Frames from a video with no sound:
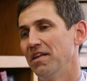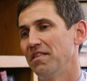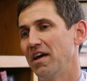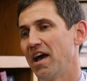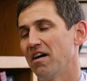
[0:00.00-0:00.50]

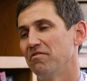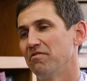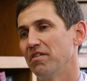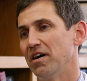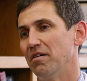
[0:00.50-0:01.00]
They
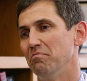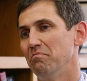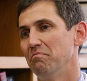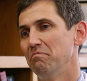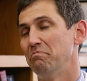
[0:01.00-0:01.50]
have um,
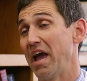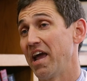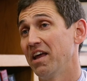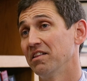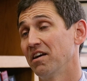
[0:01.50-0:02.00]

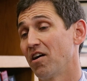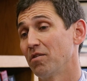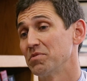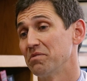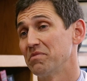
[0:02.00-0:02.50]
pain in the
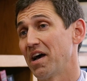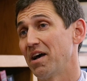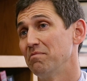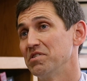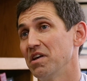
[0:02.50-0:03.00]
arm sometimes.